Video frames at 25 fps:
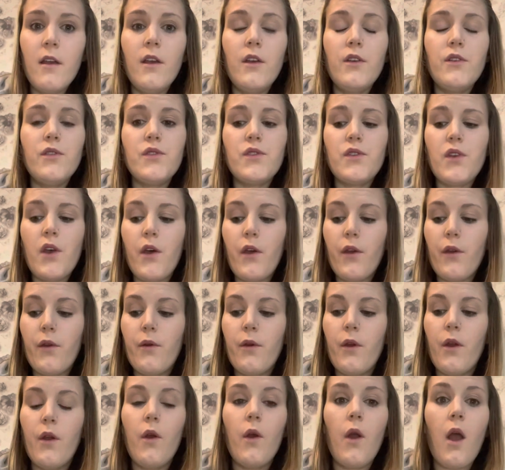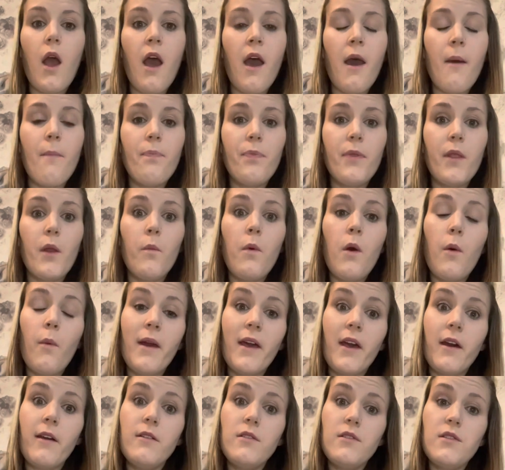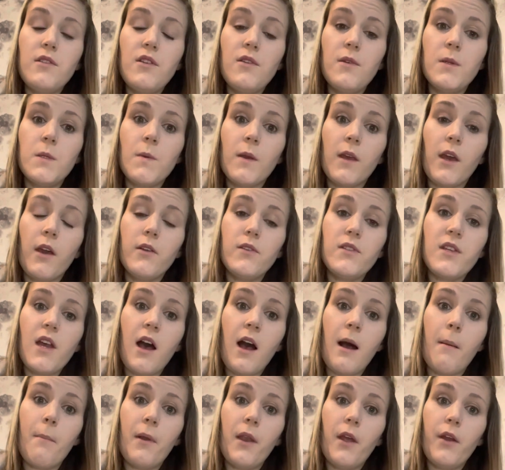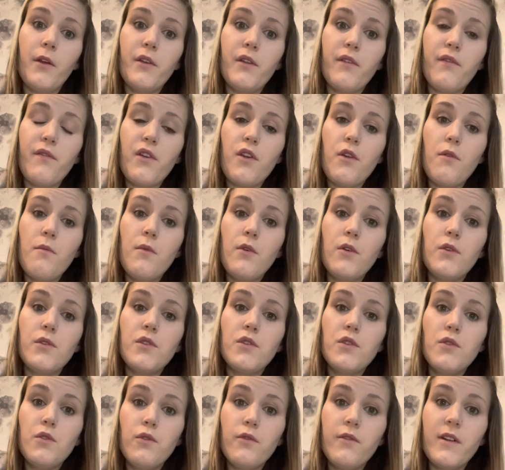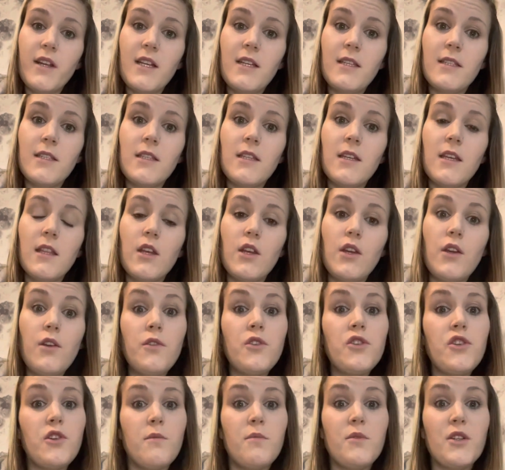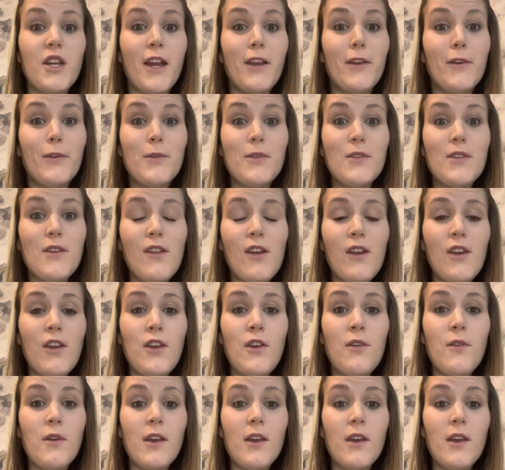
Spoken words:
So what we're going to do is we're going to upload a few more stories to the YouTube channel so that you can